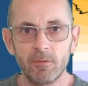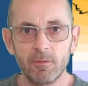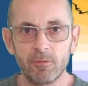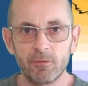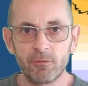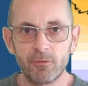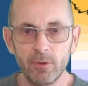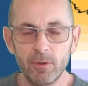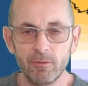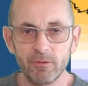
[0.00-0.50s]

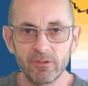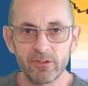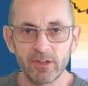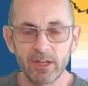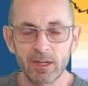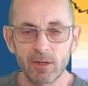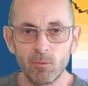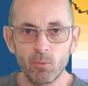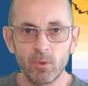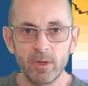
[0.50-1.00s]
through the
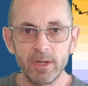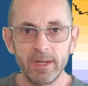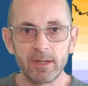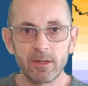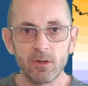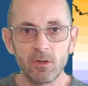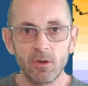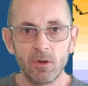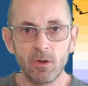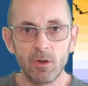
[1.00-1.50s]
second
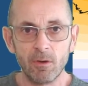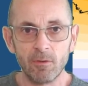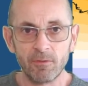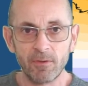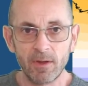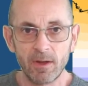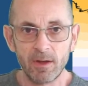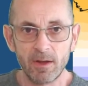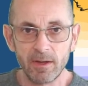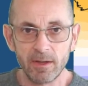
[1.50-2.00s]
week, of
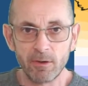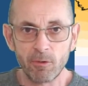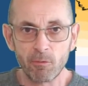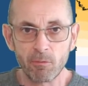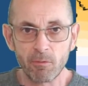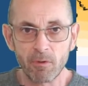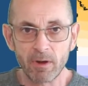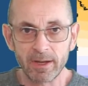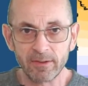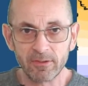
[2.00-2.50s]
higher
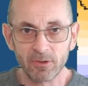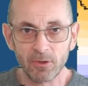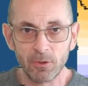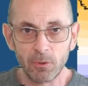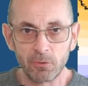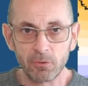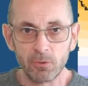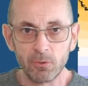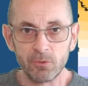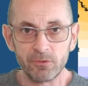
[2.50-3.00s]
rain
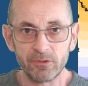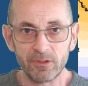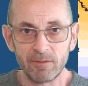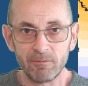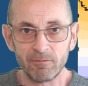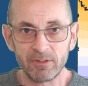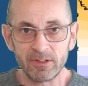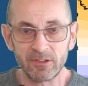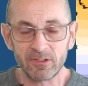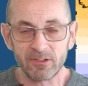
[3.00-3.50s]
totals
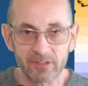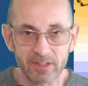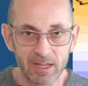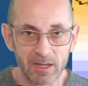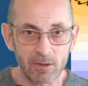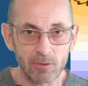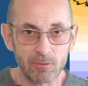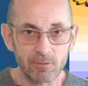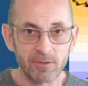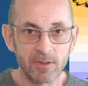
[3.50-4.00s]
in the
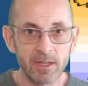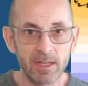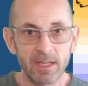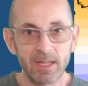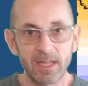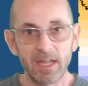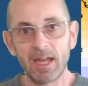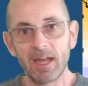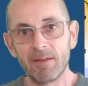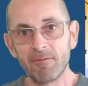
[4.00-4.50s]
south
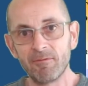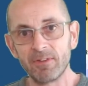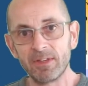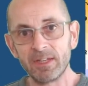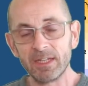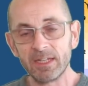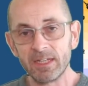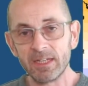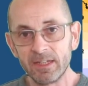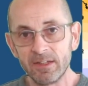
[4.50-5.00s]
and
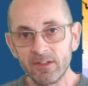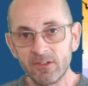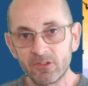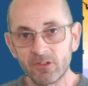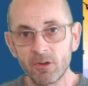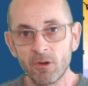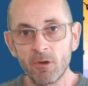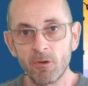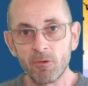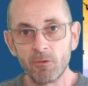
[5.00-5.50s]
the
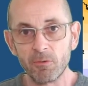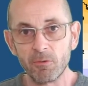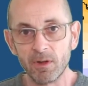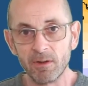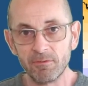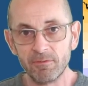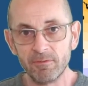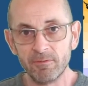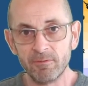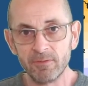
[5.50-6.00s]
east
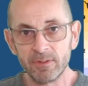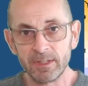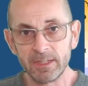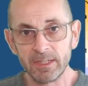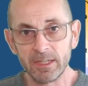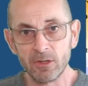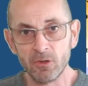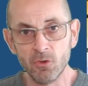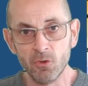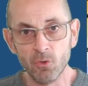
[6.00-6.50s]
rather than the
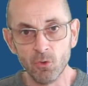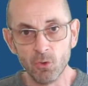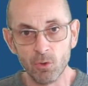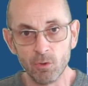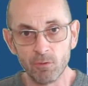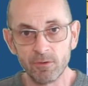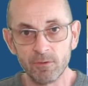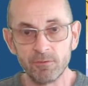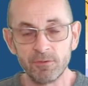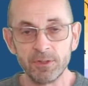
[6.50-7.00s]

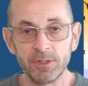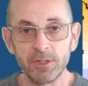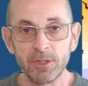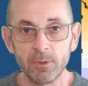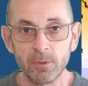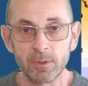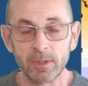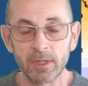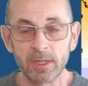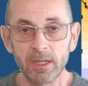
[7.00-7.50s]
north of the
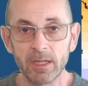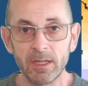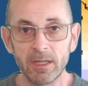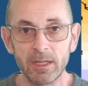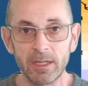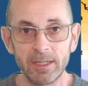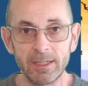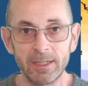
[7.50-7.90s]
UK.